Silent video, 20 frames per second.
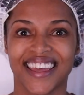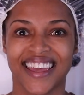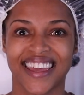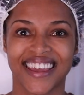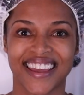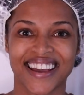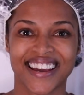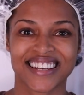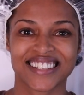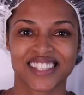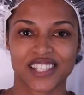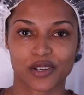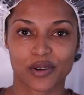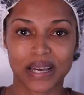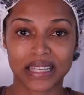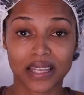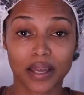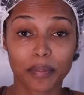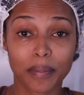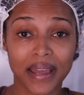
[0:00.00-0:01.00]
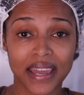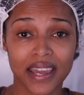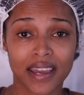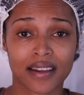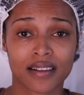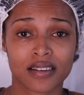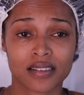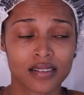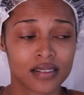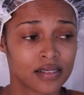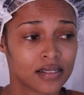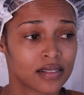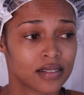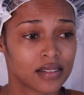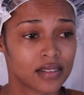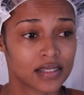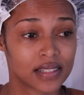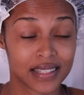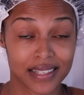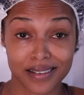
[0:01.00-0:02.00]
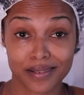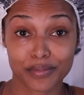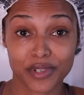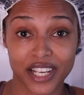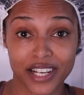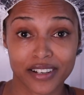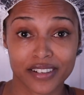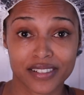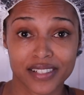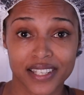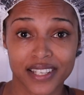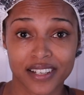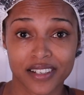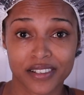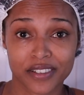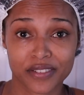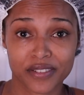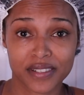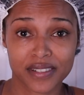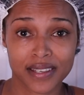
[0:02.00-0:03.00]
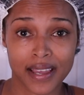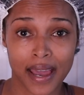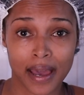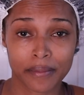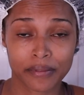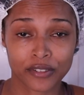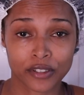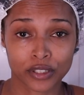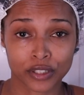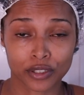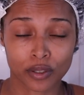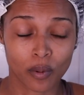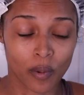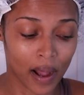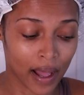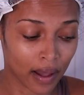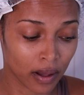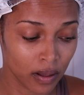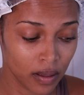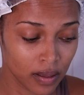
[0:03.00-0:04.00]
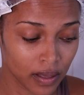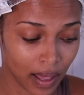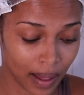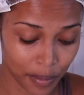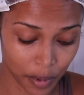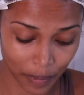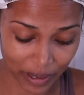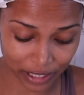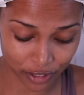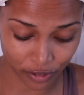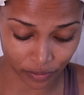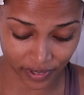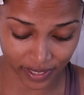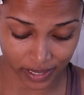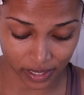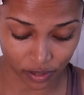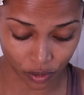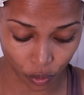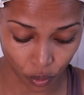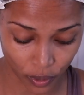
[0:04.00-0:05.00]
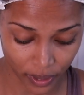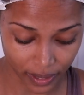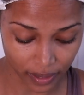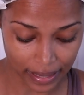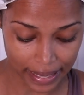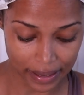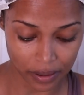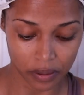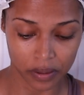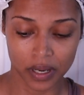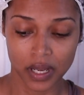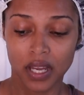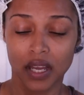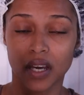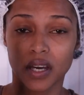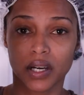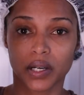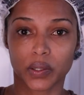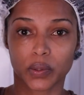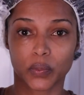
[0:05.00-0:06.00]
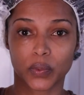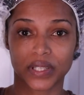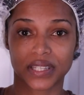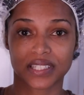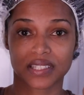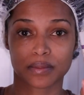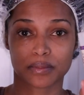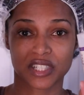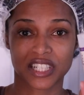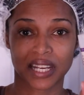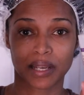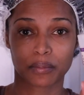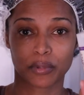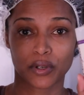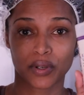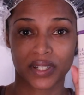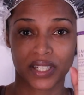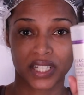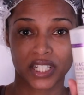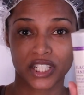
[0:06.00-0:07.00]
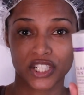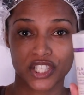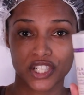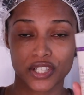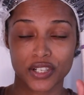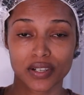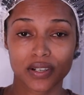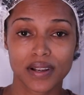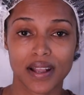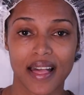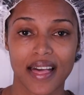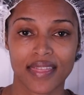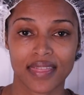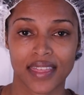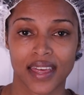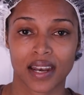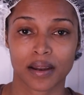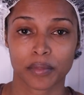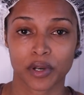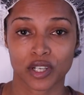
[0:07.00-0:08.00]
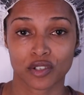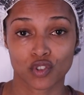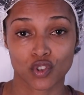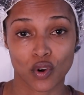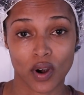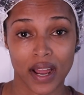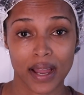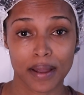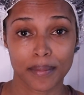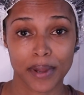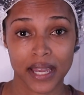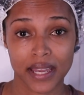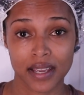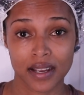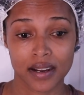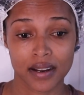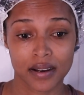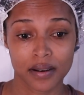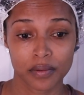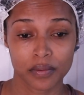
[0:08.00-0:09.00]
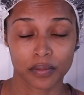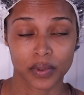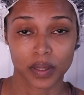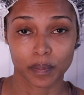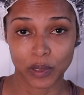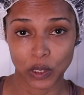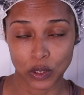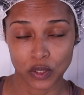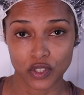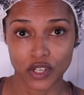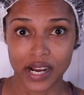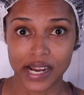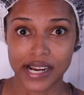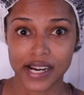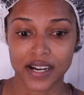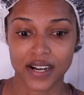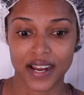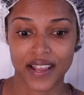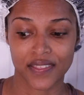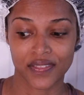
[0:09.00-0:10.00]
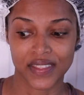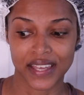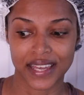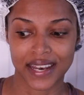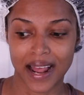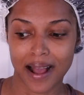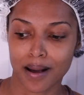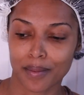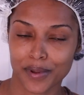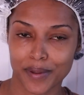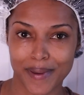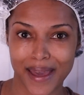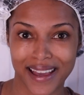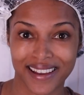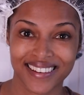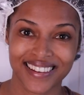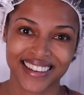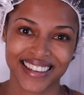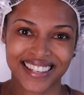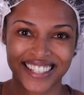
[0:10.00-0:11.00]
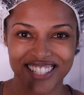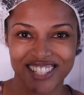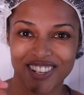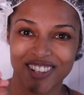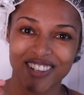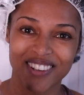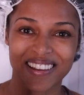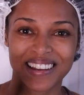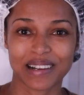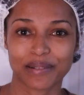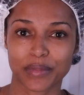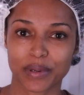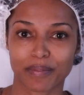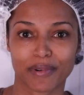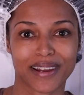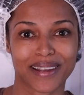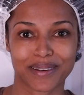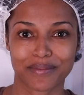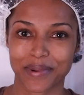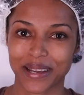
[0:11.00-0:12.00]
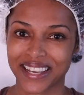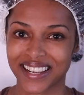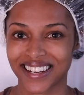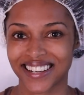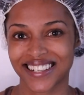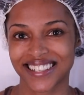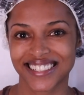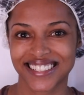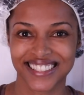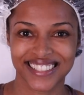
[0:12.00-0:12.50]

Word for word: Hey guys, so I let my hair, steamed hair, sit under this cap for a little while. I'm about to rinse the oil out with some shampoo and conditioner and then I'm gonna dry my hair with a blow dryer and then I'll be back show you how I'm gonna braid my hair.